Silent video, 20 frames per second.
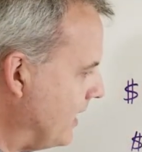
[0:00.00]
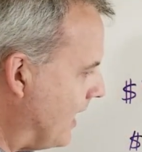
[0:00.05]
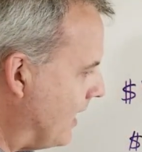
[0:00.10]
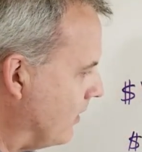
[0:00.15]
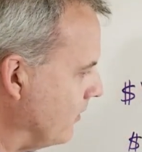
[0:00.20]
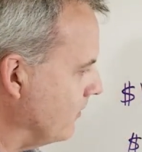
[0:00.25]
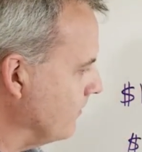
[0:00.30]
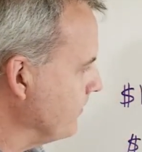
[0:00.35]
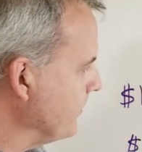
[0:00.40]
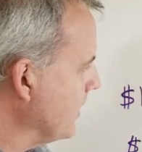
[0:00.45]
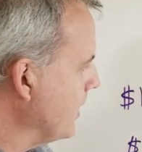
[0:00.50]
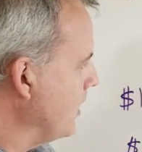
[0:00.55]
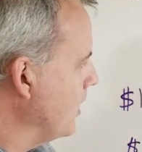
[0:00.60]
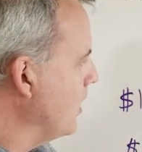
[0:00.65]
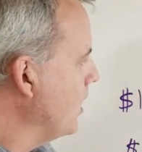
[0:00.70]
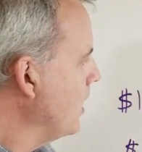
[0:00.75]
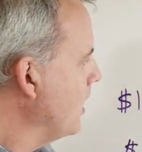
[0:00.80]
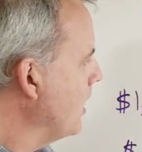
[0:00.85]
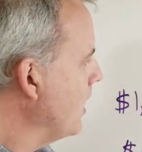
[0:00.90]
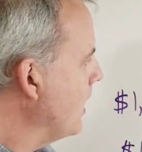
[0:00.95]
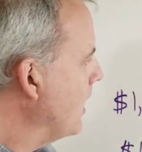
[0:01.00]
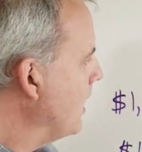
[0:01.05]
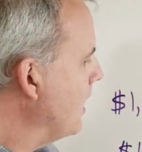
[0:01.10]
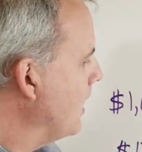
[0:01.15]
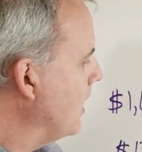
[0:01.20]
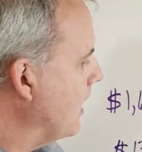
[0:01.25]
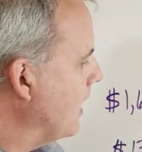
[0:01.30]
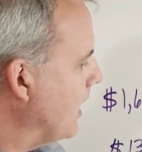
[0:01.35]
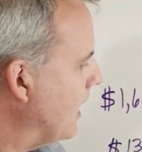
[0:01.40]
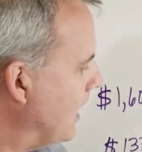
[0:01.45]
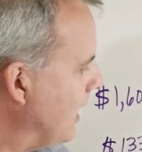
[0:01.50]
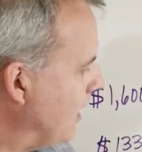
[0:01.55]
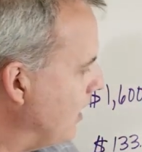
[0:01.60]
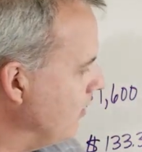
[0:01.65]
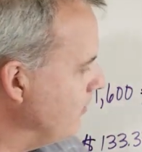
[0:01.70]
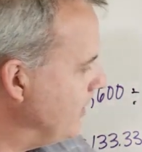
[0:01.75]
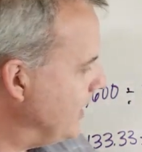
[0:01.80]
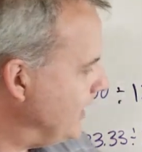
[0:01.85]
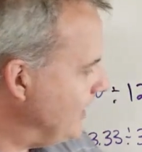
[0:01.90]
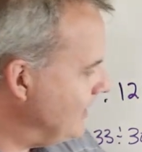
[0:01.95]
Now,
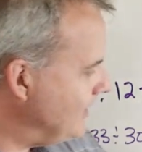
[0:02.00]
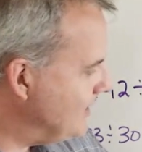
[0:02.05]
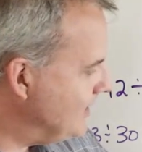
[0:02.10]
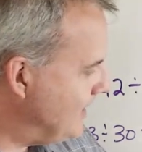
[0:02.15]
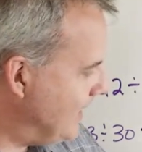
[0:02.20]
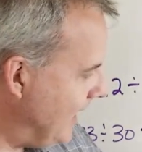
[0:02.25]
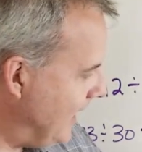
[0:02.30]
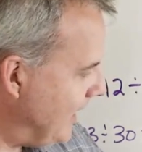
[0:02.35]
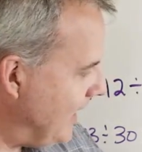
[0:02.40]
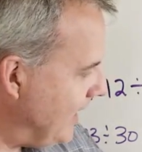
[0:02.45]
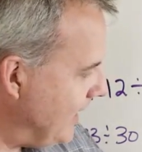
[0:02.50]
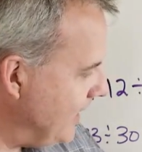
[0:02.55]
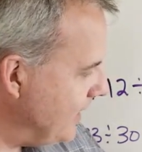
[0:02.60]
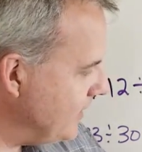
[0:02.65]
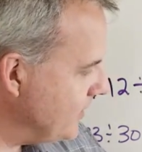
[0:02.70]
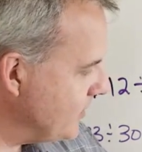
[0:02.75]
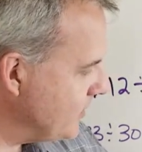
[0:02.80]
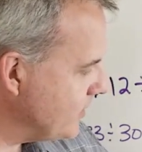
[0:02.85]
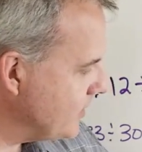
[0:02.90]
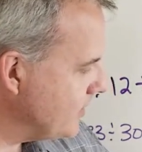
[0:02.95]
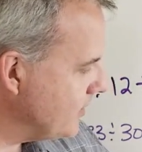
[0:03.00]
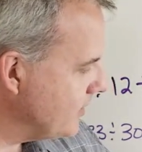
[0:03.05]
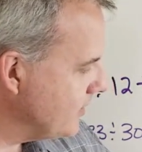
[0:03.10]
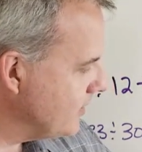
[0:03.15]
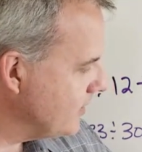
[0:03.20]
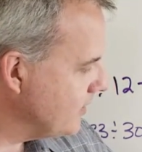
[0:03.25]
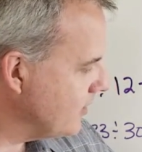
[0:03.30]
how many days